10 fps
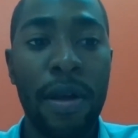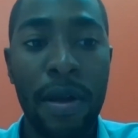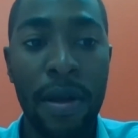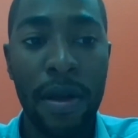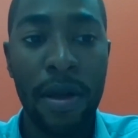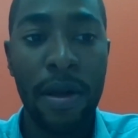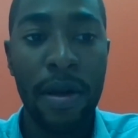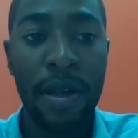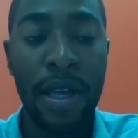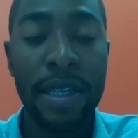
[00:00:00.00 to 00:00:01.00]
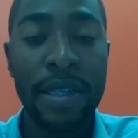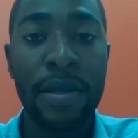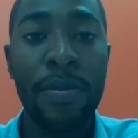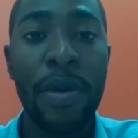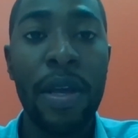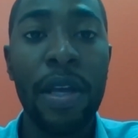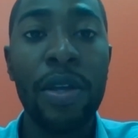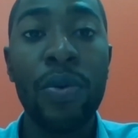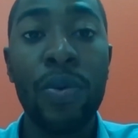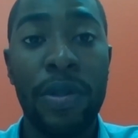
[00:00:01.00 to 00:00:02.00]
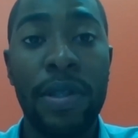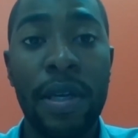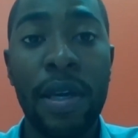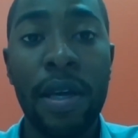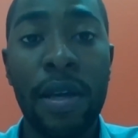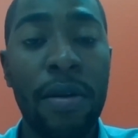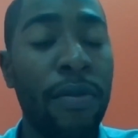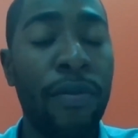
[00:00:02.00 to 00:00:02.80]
uh, gases being used,